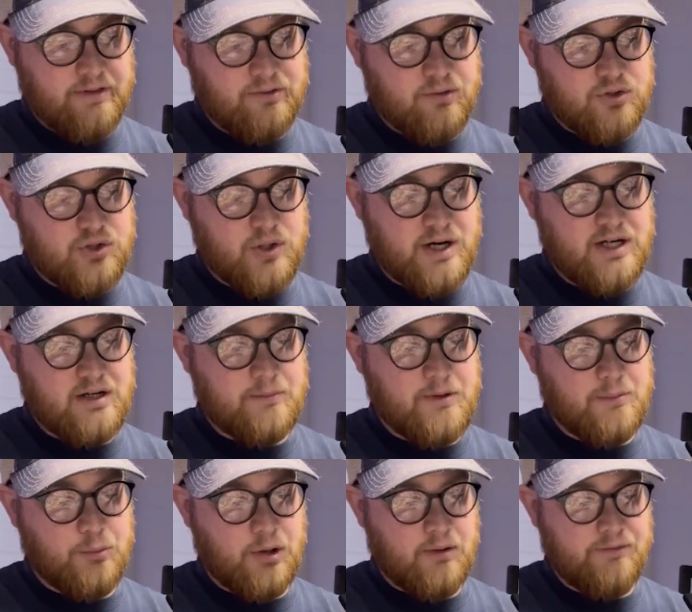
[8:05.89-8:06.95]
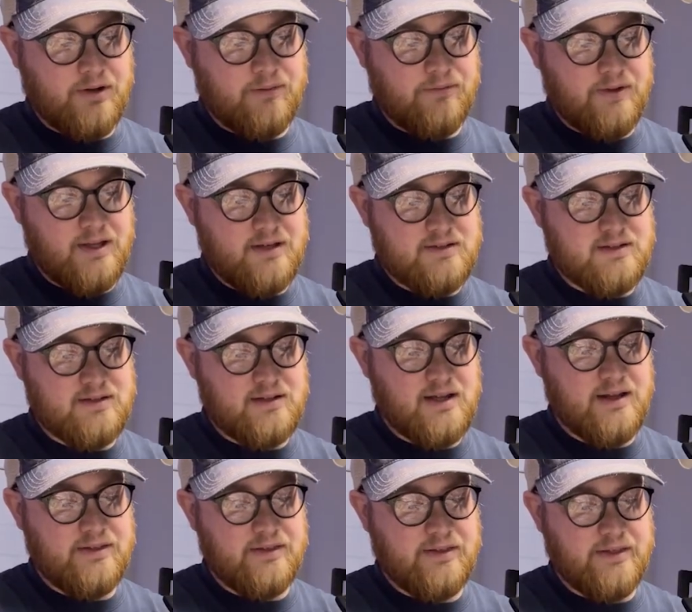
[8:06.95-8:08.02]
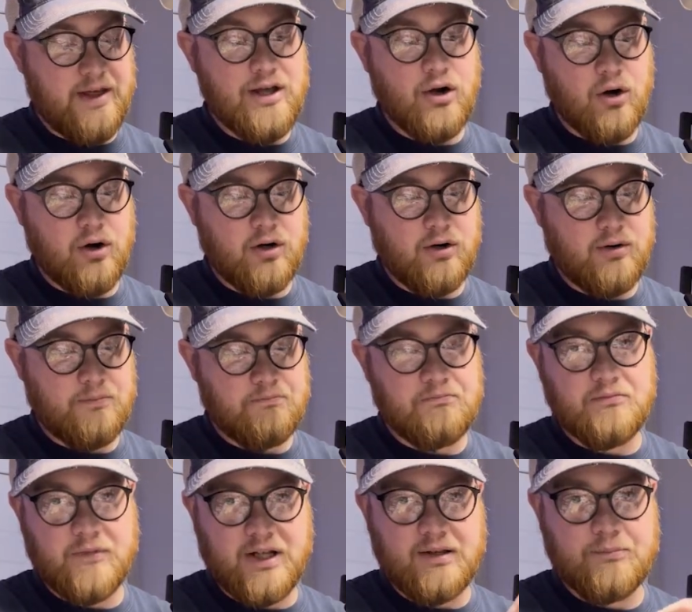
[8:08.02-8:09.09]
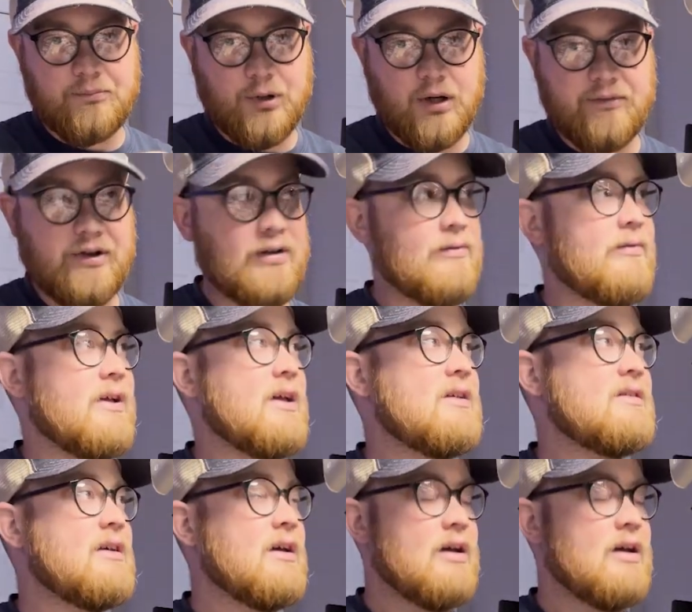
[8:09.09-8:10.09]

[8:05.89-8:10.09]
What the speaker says: they're trying to be perfect fit, and they are like perfect fit,